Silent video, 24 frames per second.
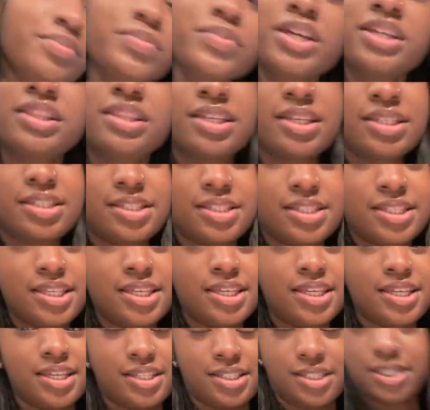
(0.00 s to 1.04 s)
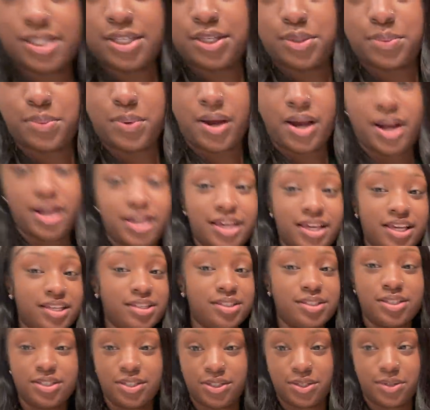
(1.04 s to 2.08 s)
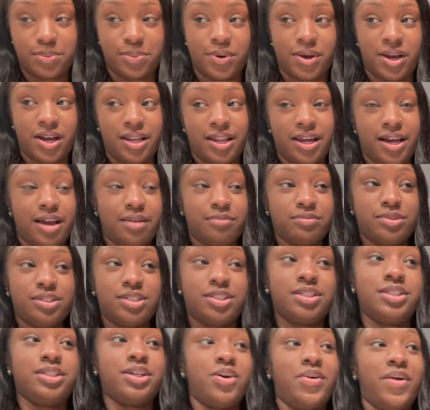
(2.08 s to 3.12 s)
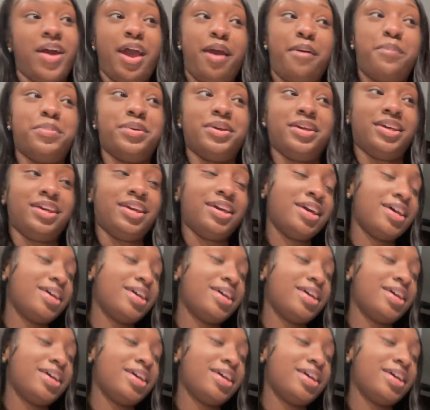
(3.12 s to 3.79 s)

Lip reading: And this is the good part. He's the good part. Like, I'm just so happy.